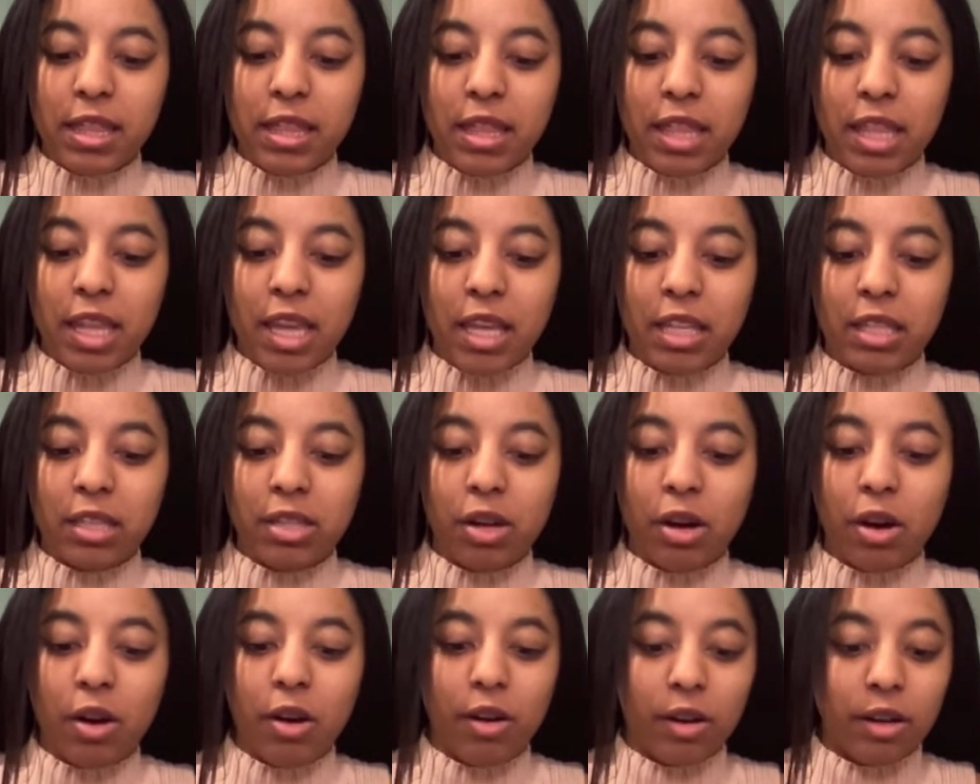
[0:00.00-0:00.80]
it's
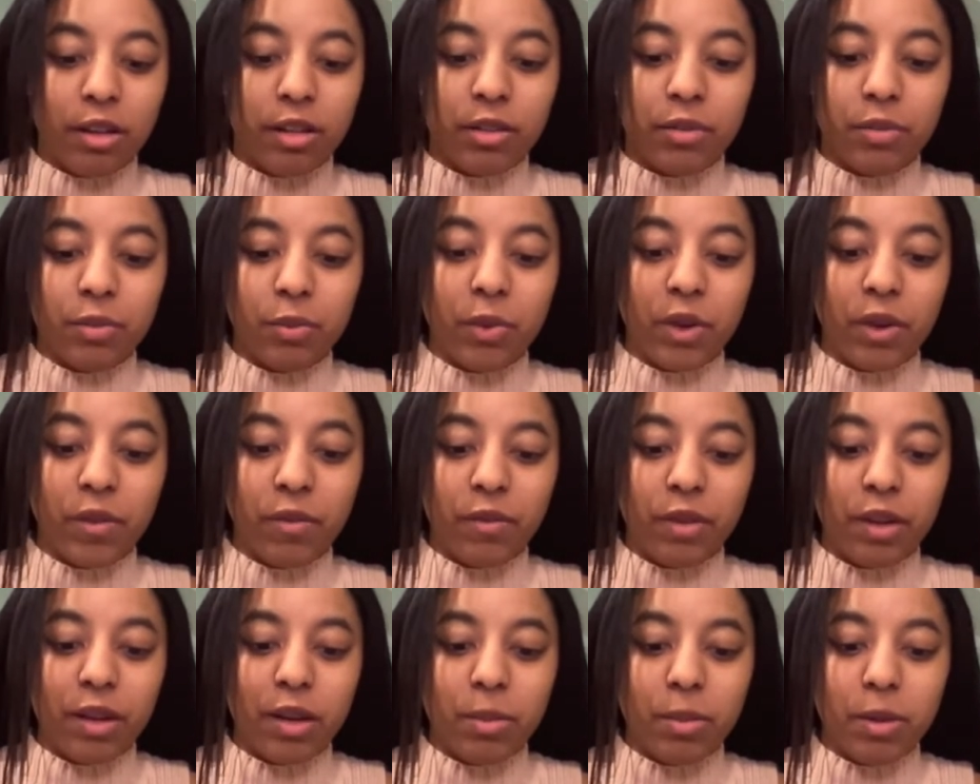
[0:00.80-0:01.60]
hard with
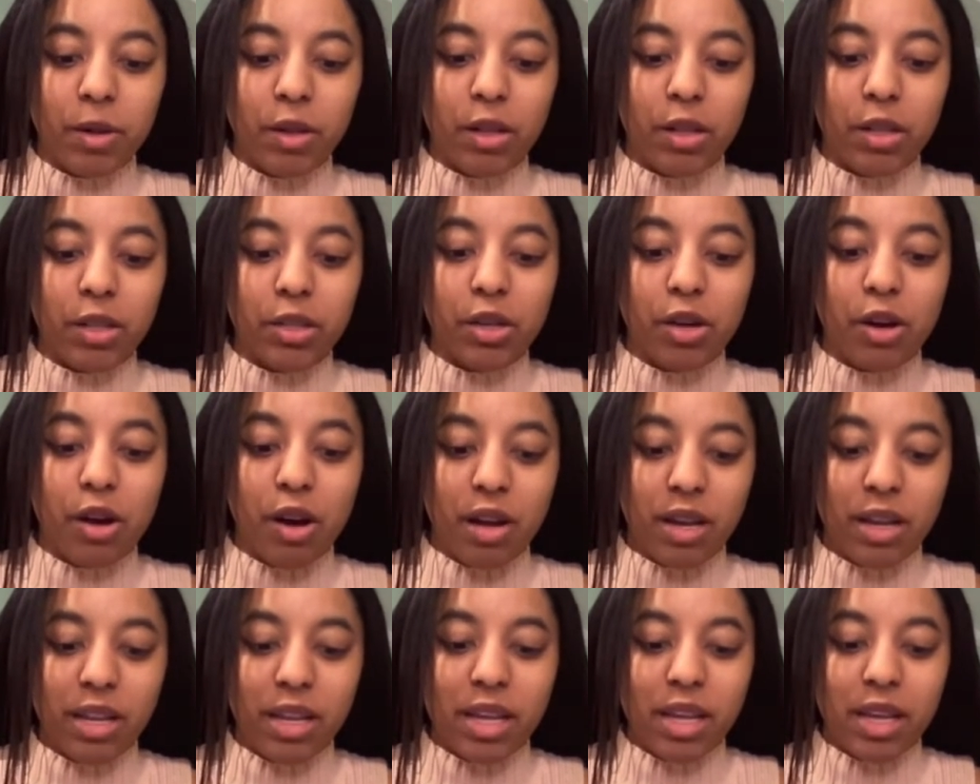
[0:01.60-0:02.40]
nail polish
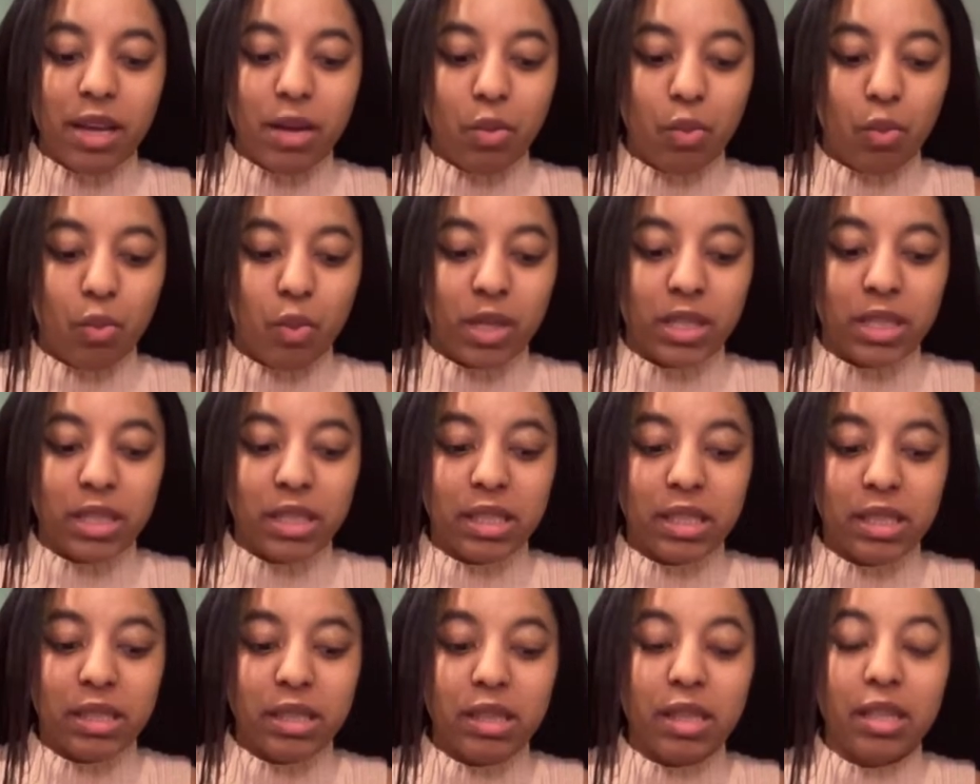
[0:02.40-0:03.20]
on it.
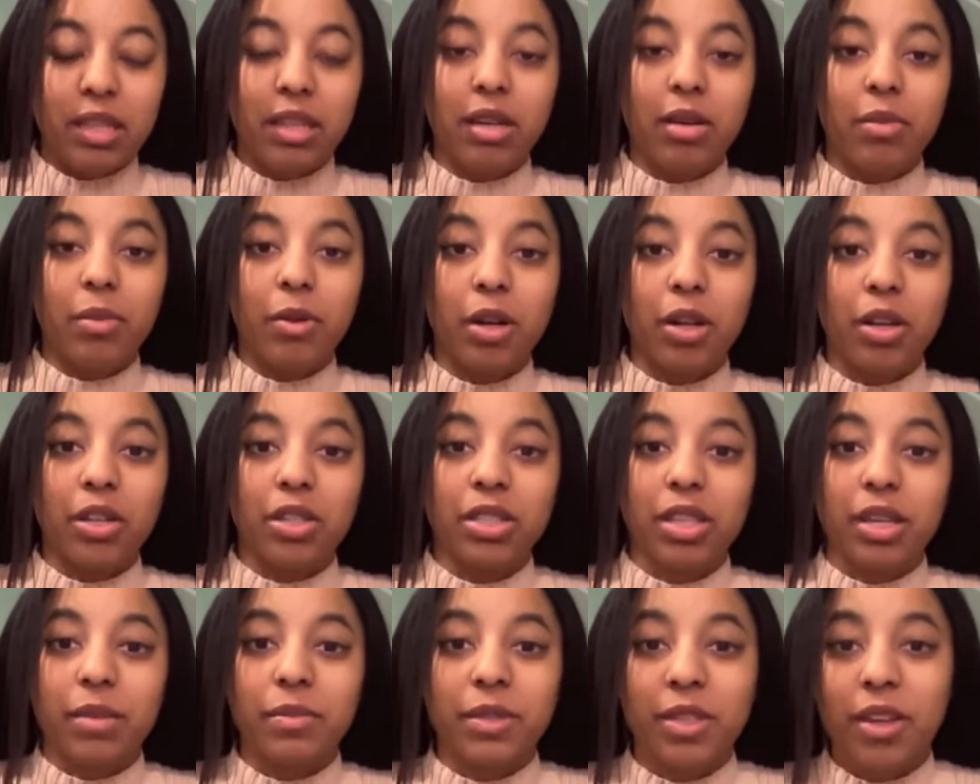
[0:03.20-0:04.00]
Once the nail polish
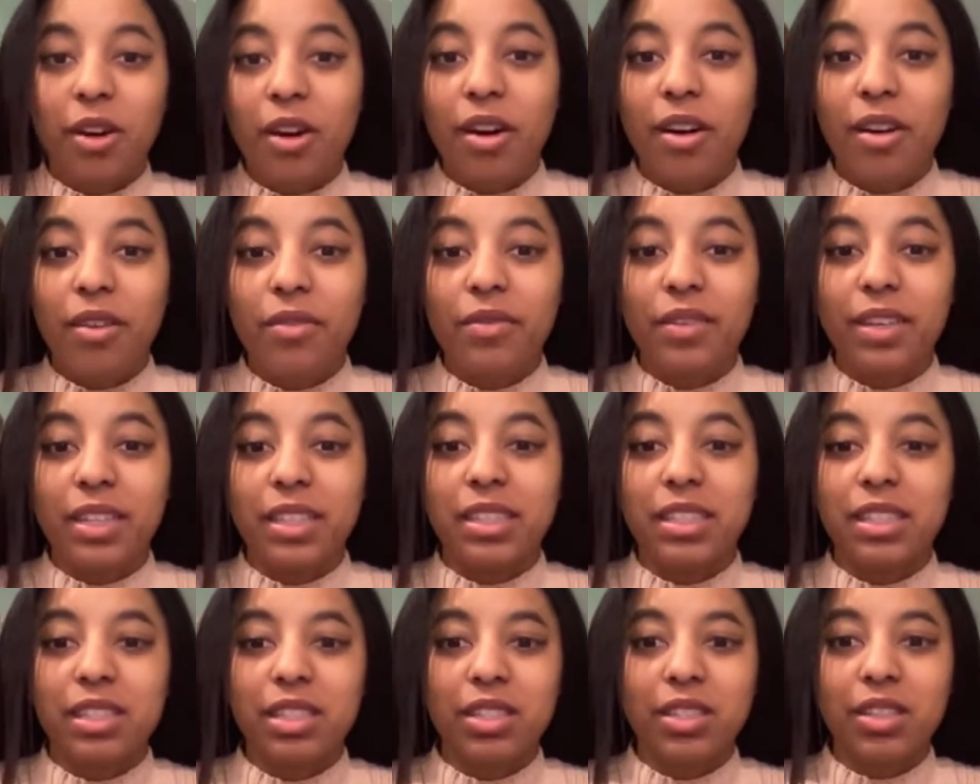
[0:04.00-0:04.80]
comes off,
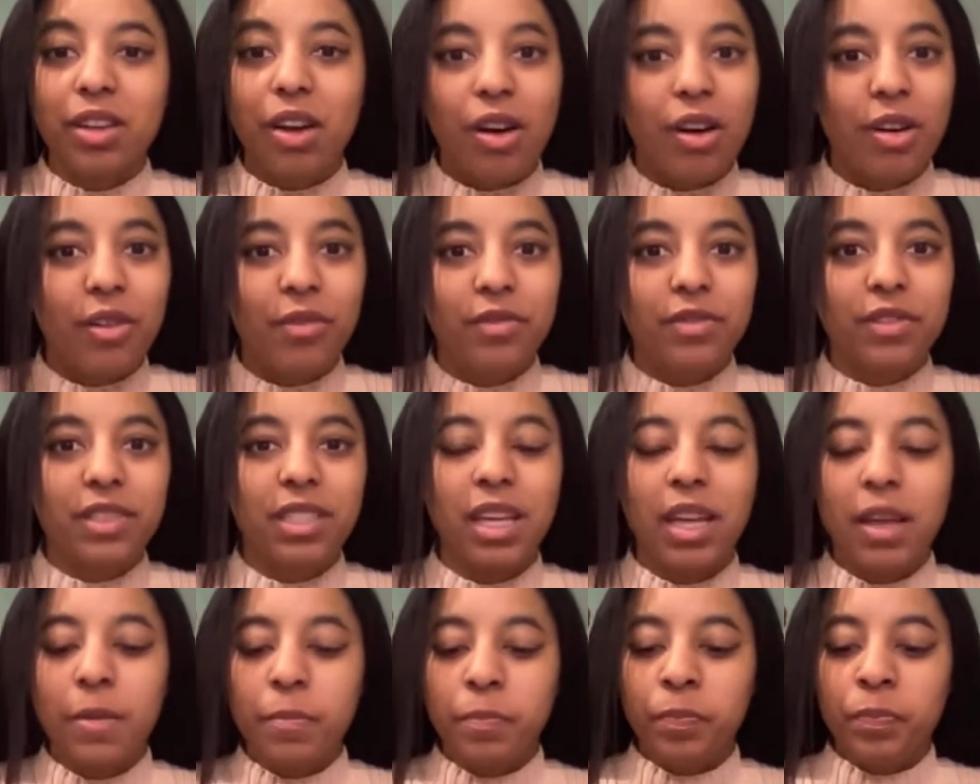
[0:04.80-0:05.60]
it's soft,
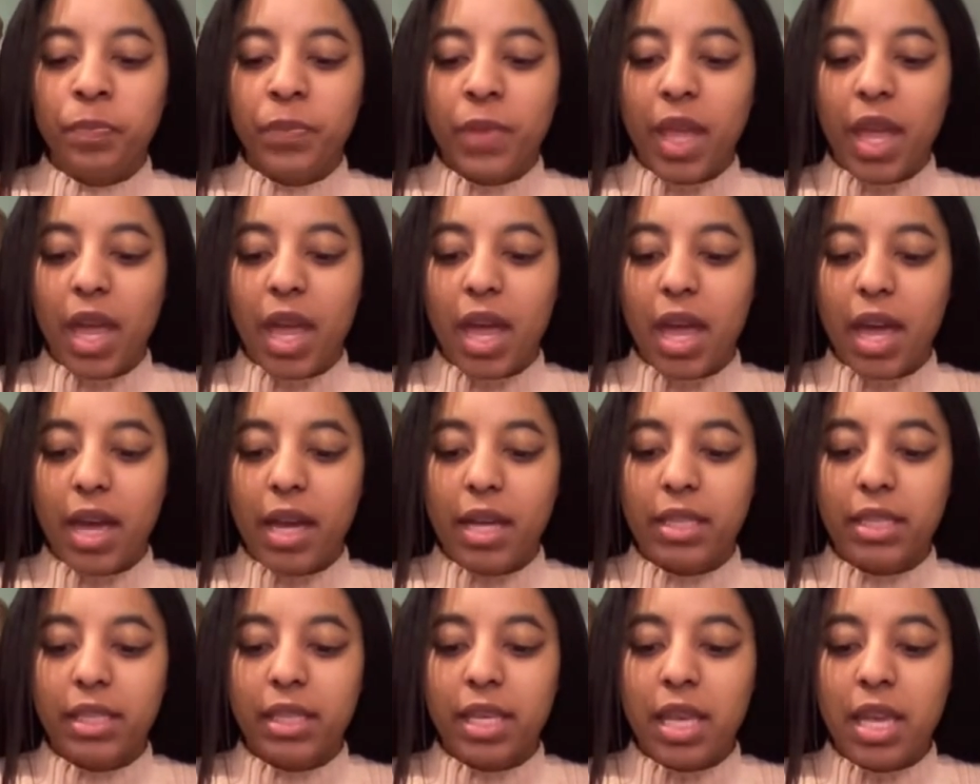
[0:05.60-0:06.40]

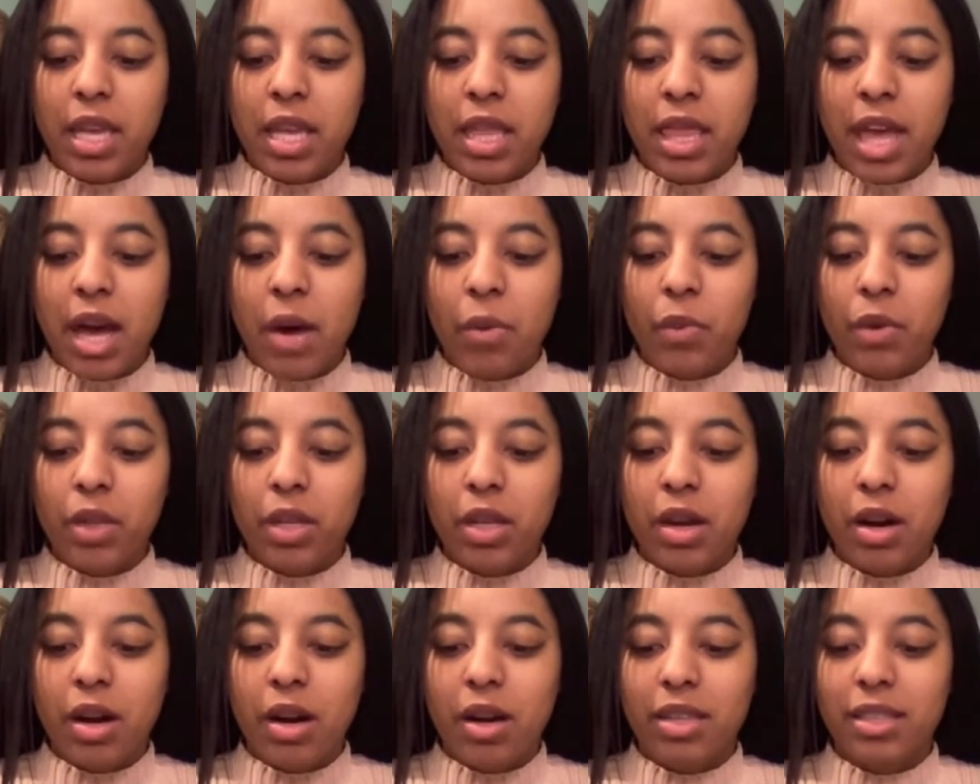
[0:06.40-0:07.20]
and that would
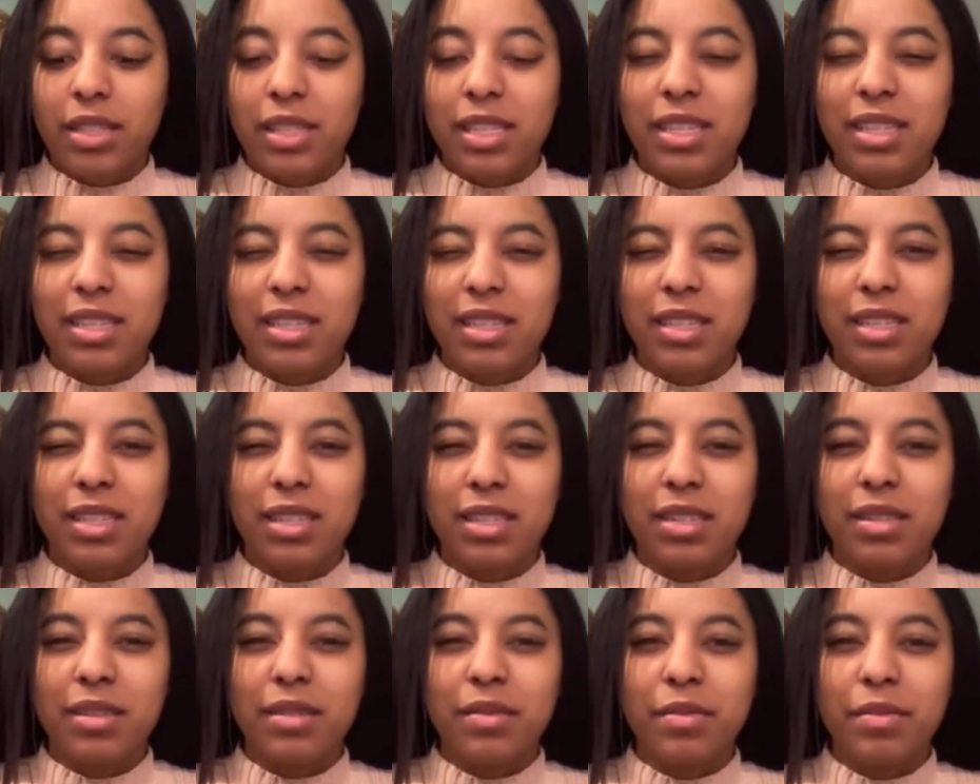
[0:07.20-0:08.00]
cause it
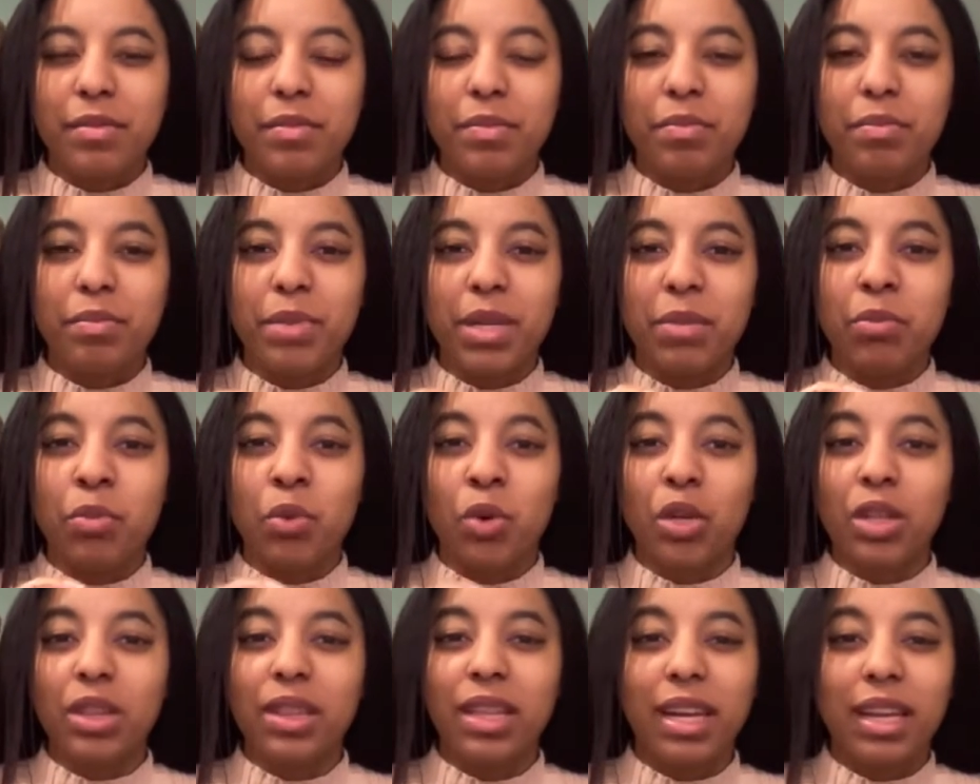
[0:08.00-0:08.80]
to be
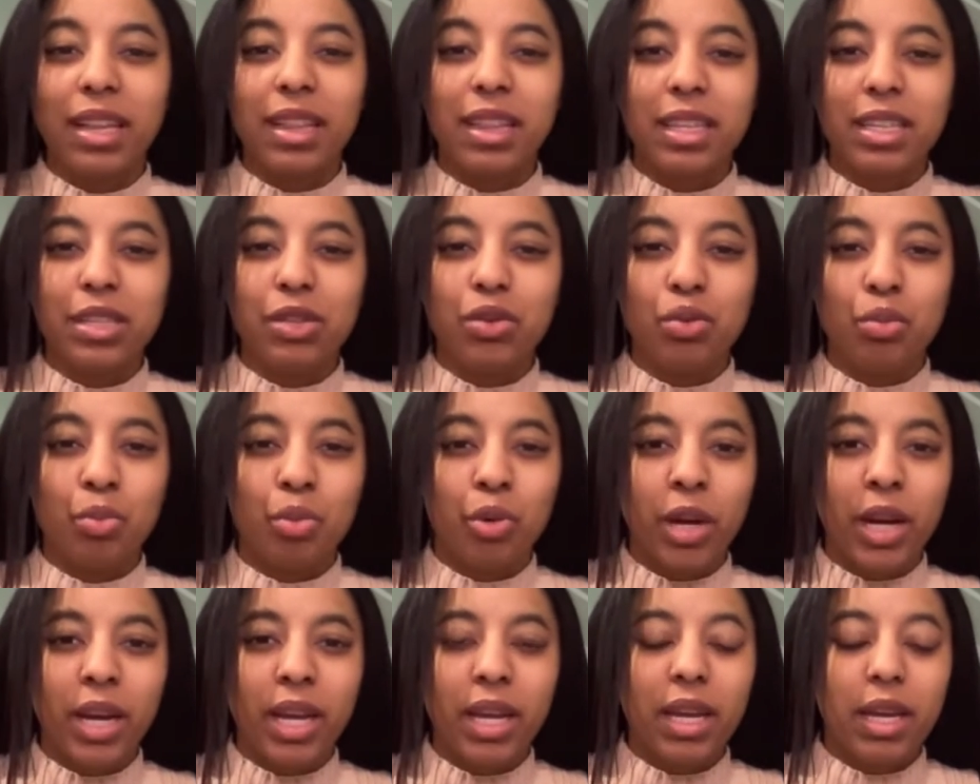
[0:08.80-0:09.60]
more likely to
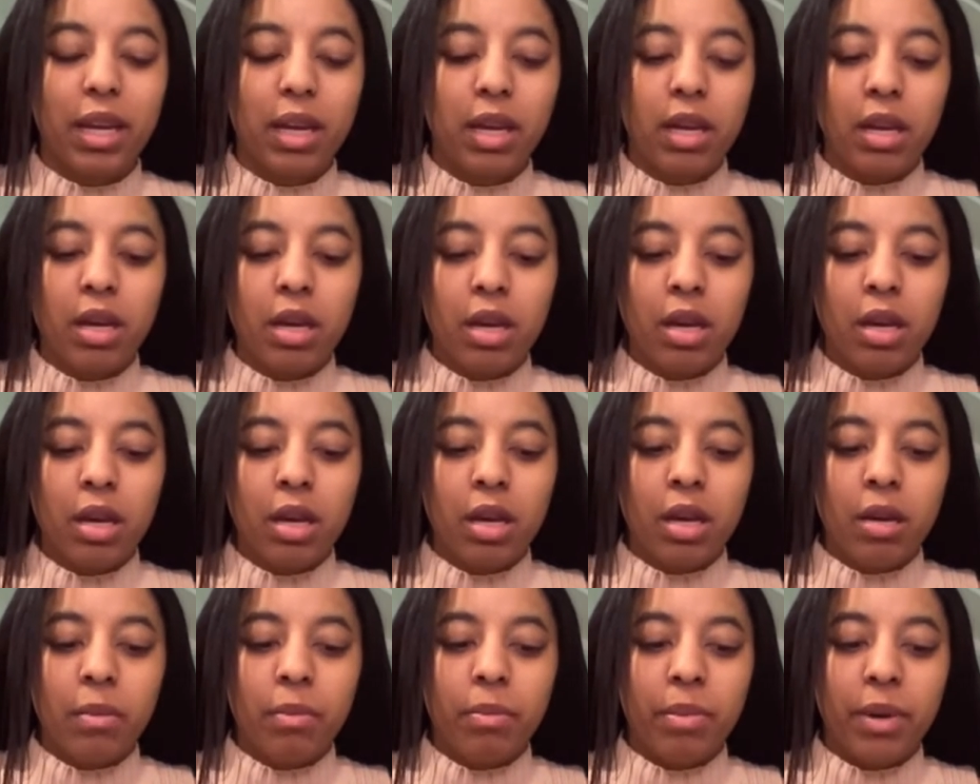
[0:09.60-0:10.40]
break.
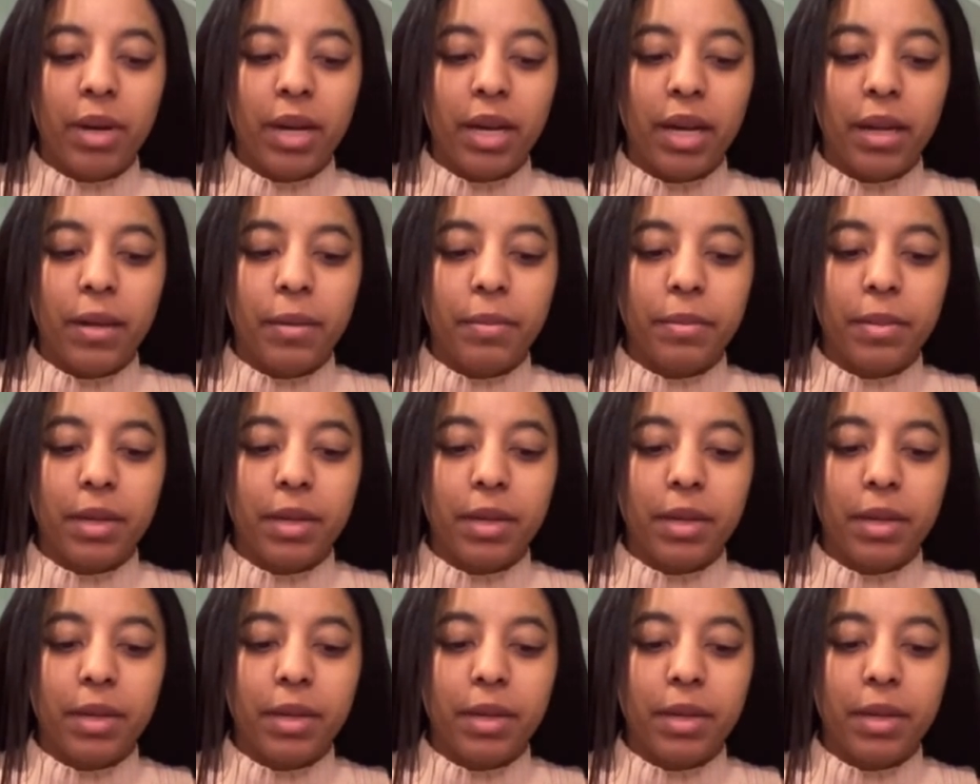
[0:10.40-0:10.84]
But